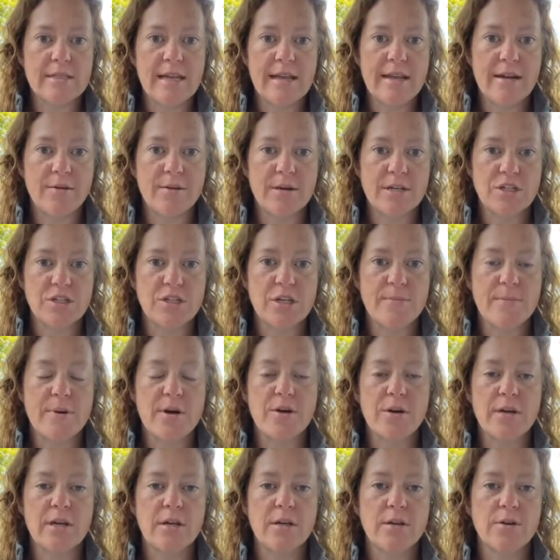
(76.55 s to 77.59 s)
I had a question
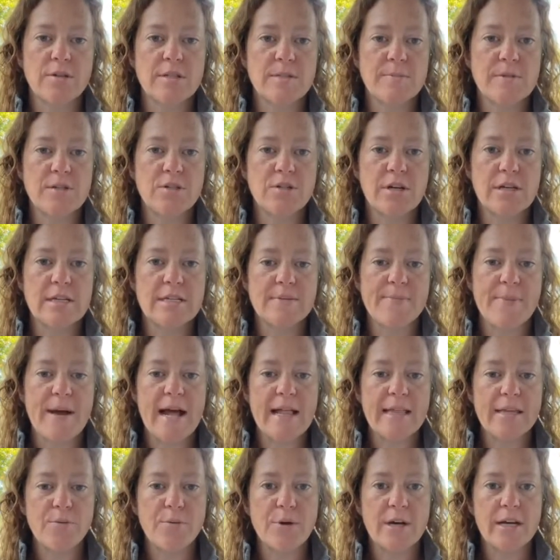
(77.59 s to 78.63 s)
about can goats be trained to
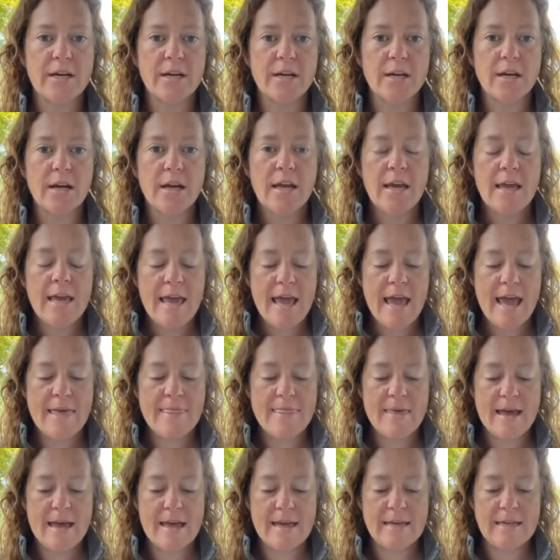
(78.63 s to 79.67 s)
polywire, and
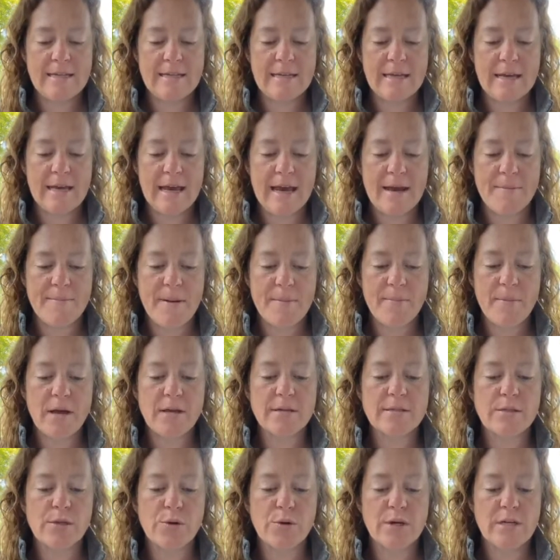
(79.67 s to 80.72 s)
then I'm
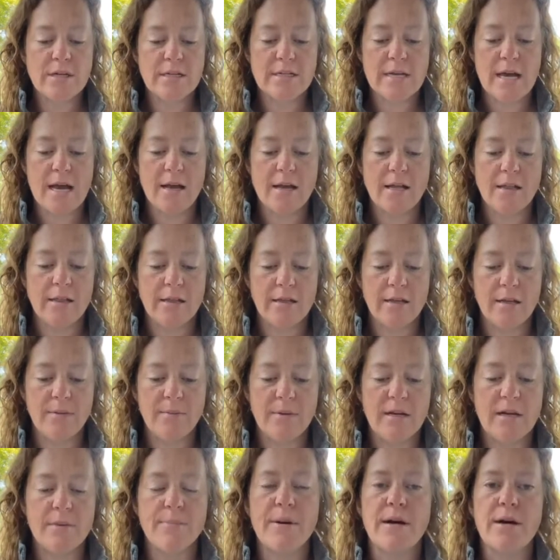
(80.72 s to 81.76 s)
also going to talk a little
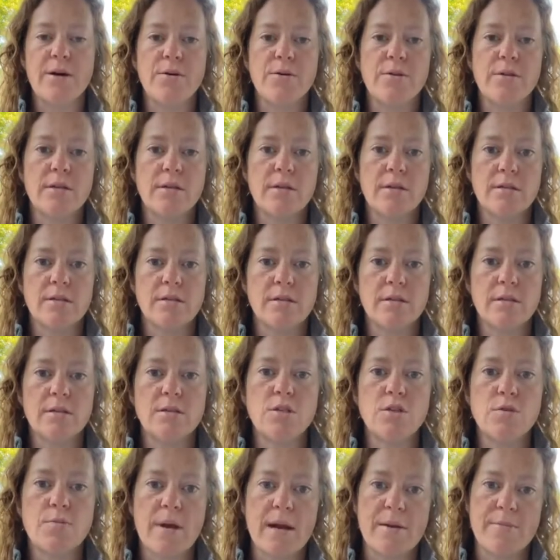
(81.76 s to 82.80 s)
bit about the
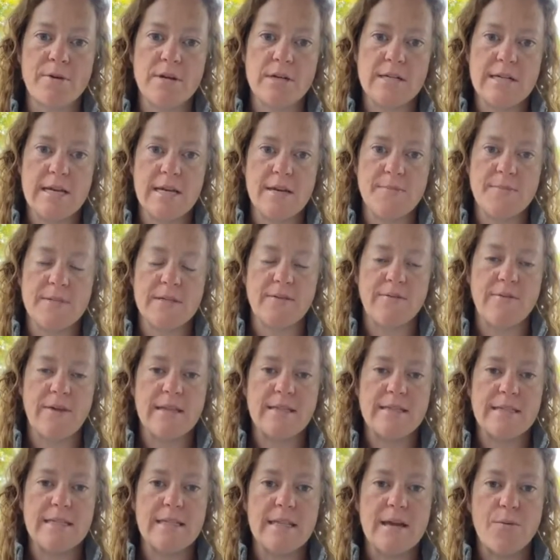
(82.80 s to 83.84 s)
two primary types of
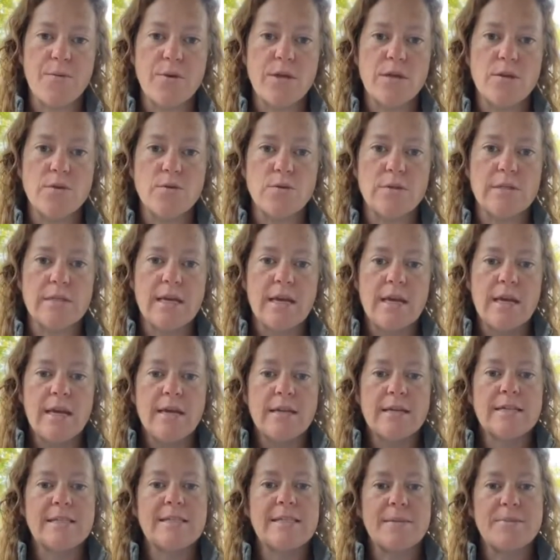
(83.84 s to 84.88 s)
fencing that we use
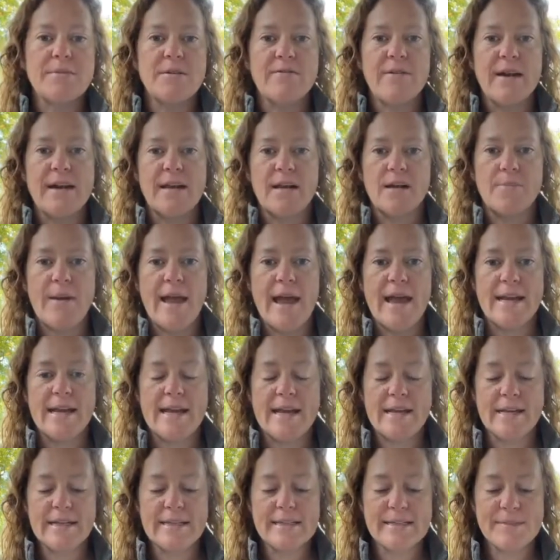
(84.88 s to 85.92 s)
to subdivide our
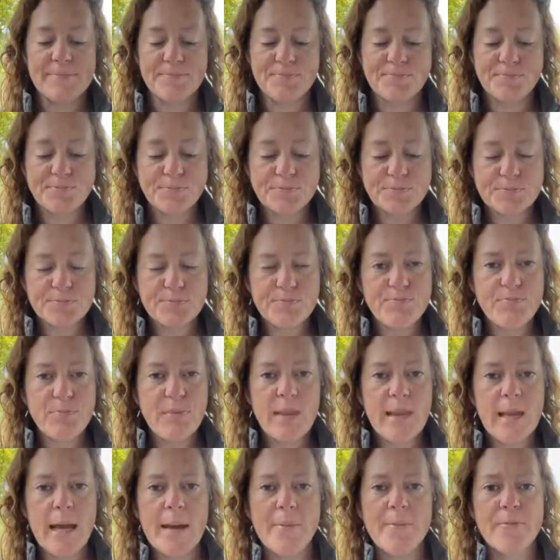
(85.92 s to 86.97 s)
paddocks
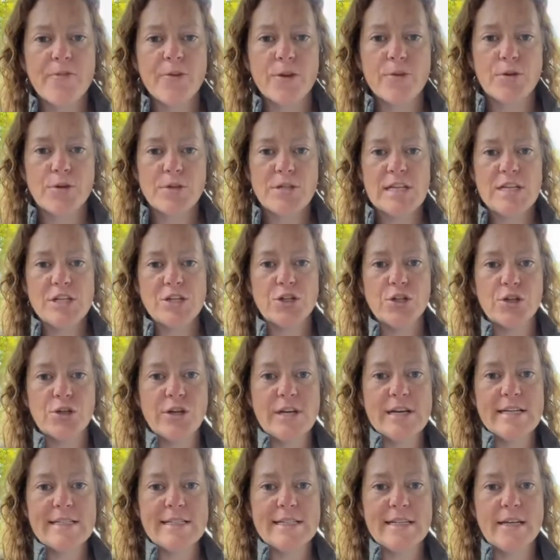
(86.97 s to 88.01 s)
for rotational
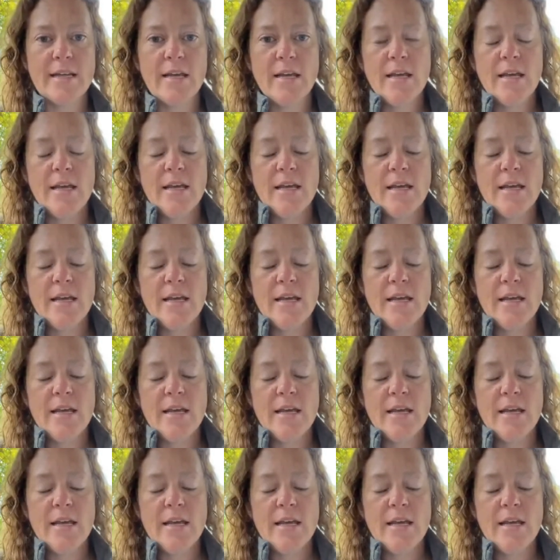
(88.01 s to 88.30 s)
grazing.